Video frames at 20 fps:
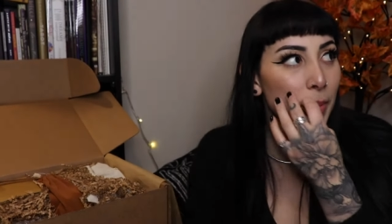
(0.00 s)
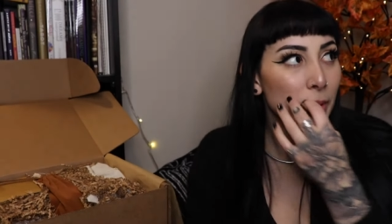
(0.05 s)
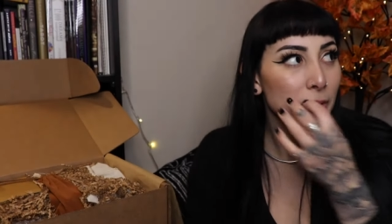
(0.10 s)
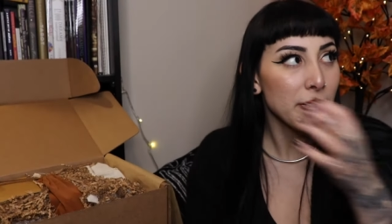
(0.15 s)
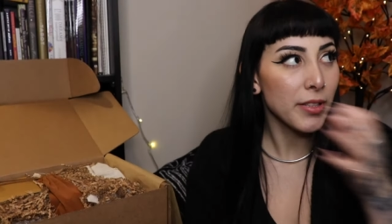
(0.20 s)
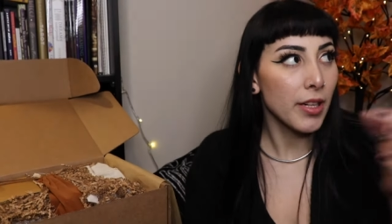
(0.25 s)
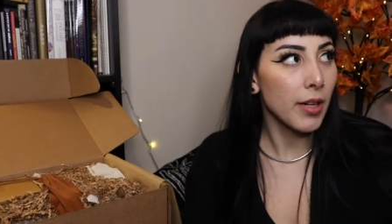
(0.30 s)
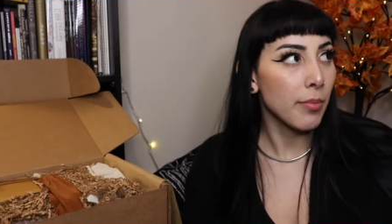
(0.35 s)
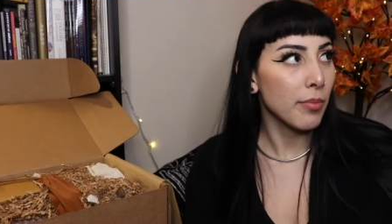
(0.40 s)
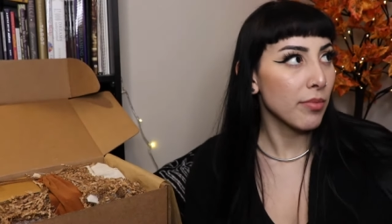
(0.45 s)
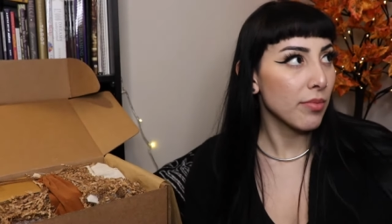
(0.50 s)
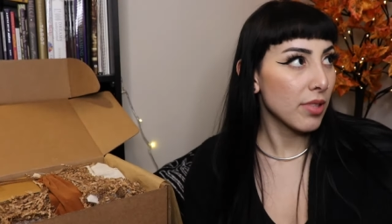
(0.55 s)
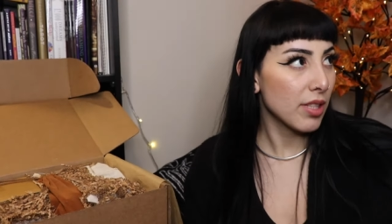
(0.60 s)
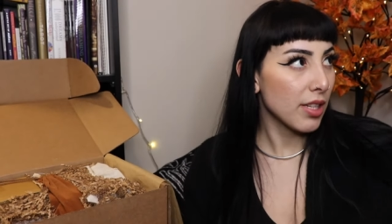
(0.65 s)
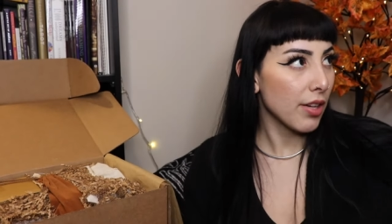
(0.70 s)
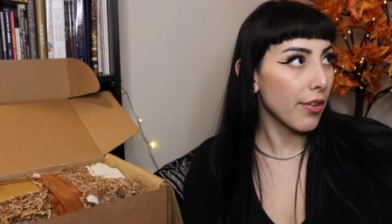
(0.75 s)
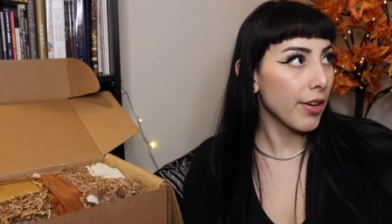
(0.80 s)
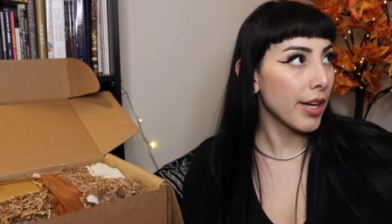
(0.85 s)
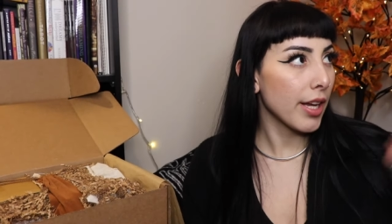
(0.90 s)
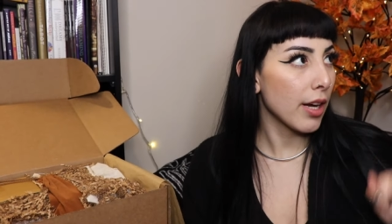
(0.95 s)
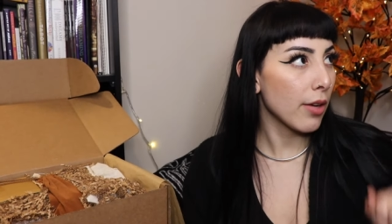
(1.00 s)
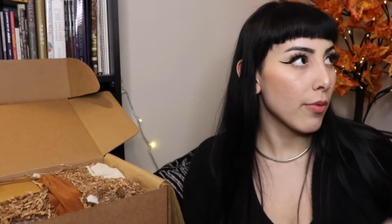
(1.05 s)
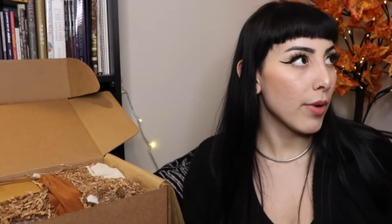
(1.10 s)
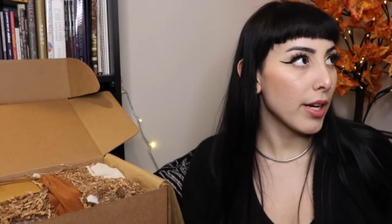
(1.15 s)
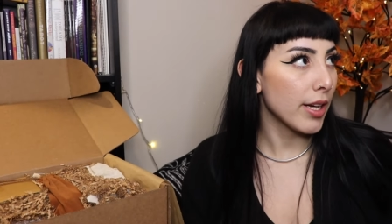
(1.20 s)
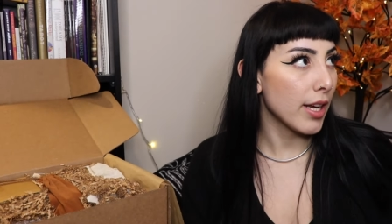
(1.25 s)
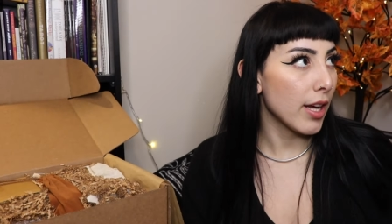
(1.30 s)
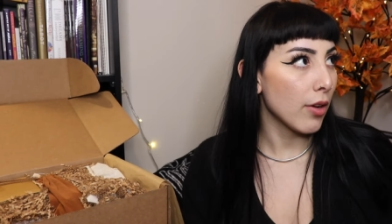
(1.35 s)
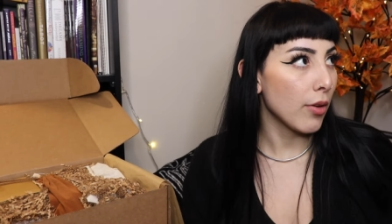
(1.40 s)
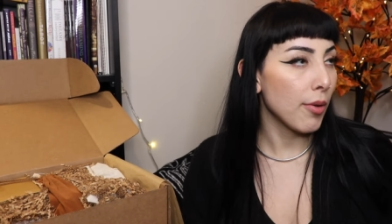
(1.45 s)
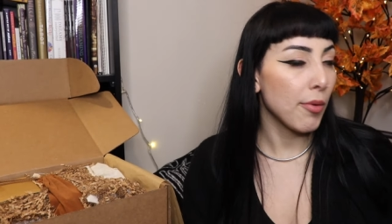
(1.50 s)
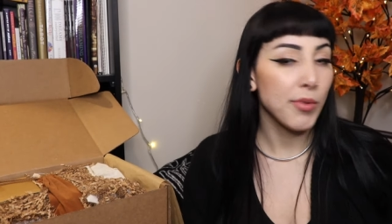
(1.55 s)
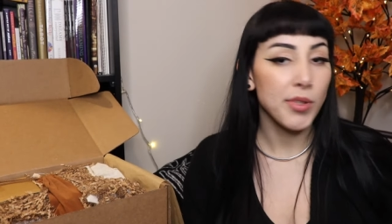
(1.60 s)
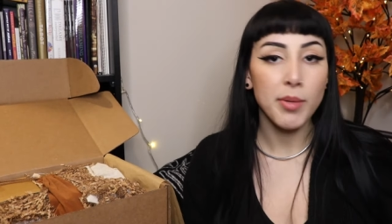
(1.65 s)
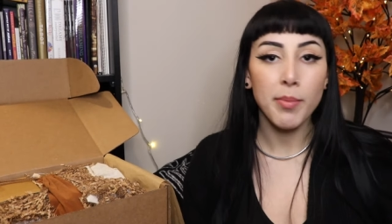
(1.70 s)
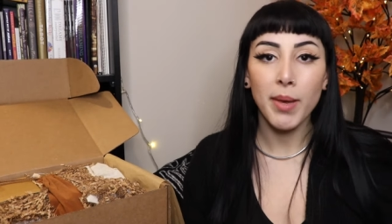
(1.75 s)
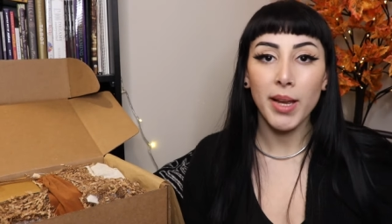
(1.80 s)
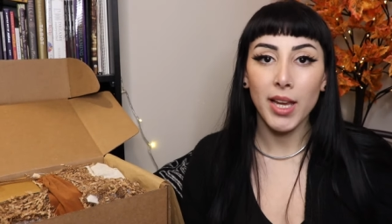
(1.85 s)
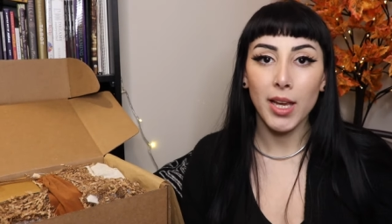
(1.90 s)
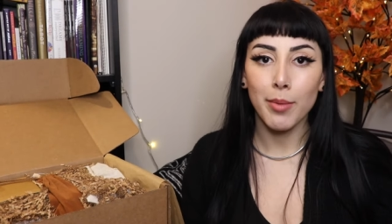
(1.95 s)
melter. I'm staring at it right now. It was
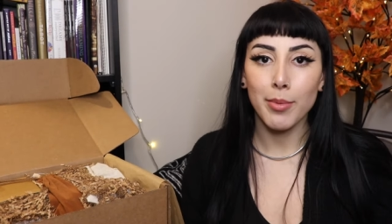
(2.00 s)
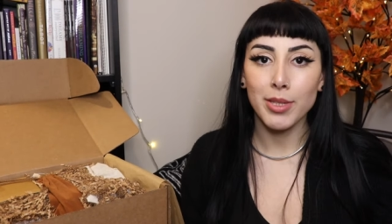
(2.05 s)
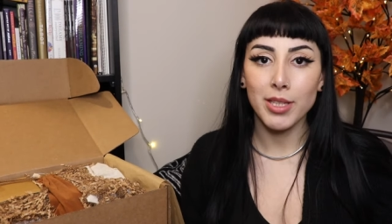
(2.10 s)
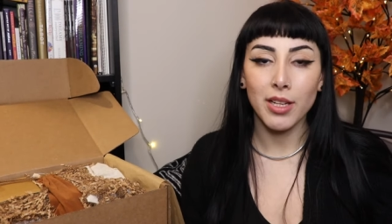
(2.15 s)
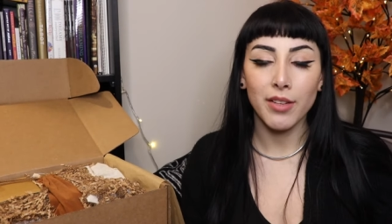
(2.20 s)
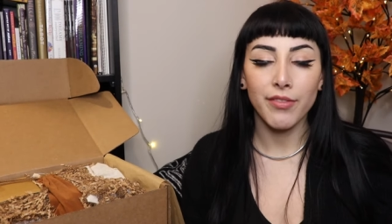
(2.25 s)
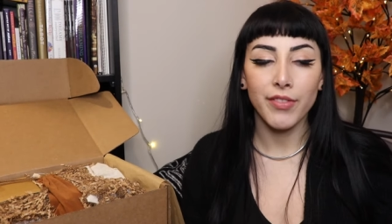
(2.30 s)
in my Amazon